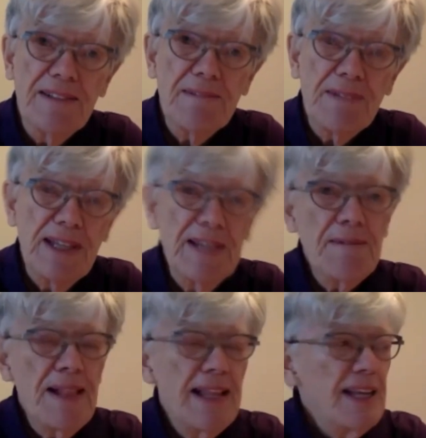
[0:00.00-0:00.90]
Okay.
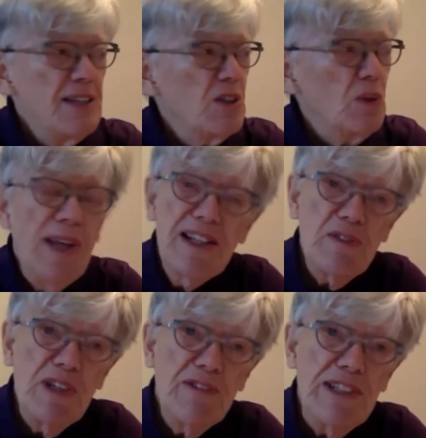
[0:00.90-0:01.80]
So last
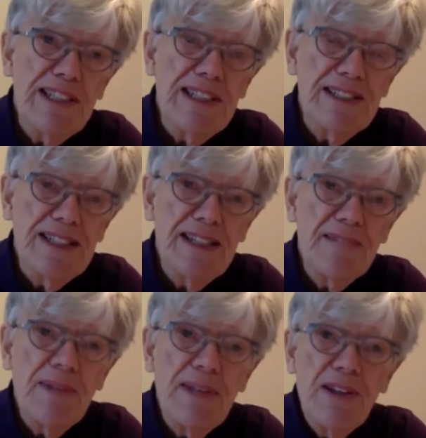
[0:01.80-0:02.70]
week we did
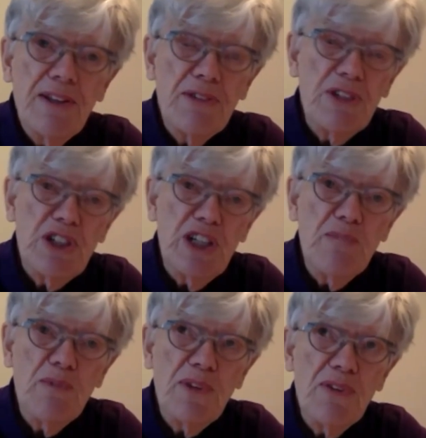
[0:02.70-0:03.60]
3
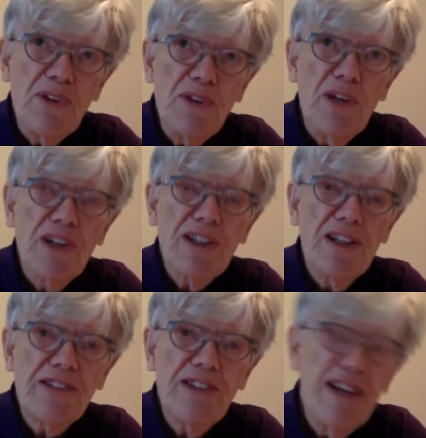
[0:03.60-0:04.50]
sheep with
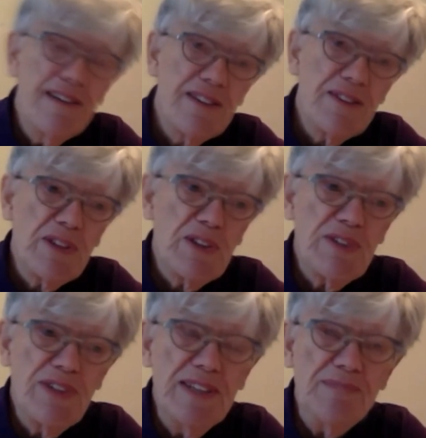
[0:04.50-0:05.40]
watercolor crayons, which was
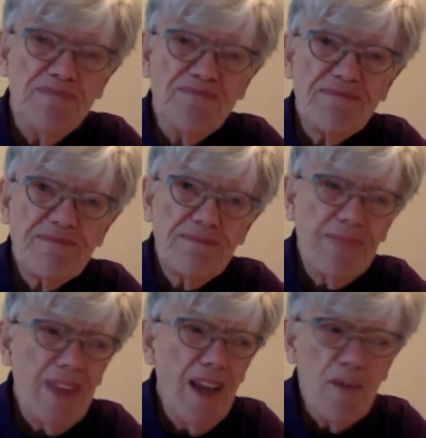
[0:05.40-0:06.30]
fun.
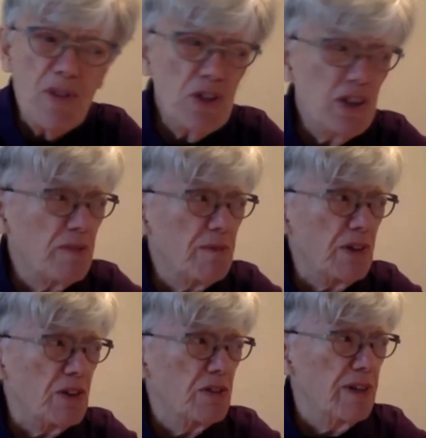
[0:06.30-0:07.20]
I'm sure
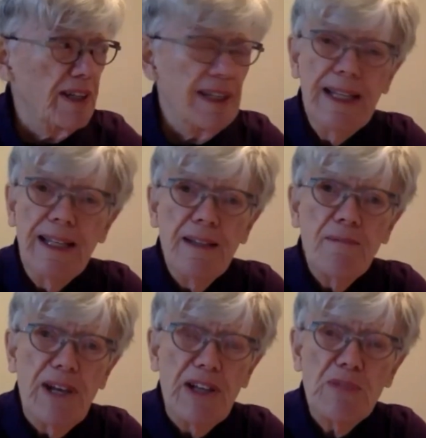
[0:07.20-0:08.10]
your
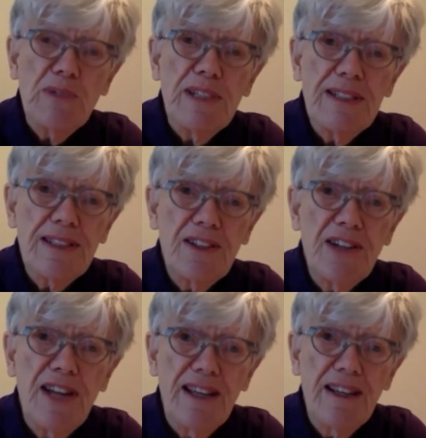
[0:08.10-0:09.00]
masterpieces are
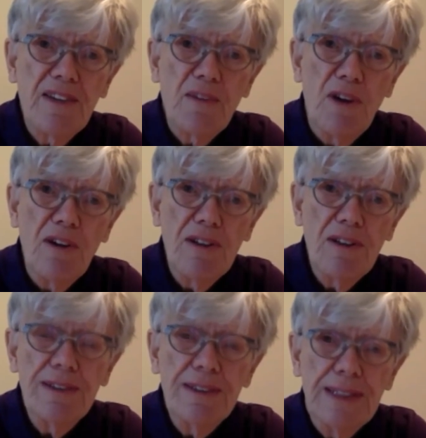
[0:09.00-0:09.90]
hanging on the wall,
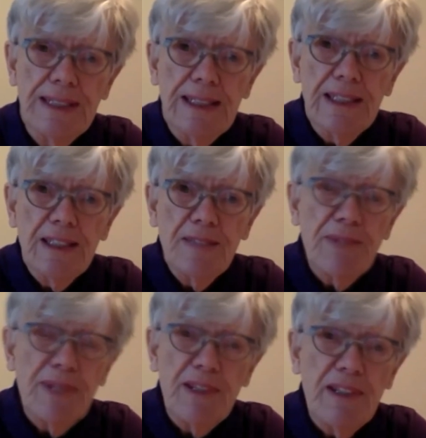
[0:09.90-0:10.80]

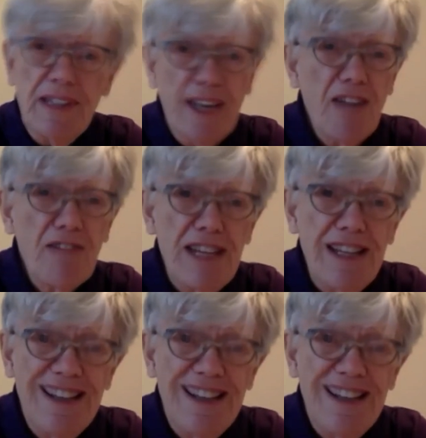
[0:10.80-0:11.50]
maybe at the gallery.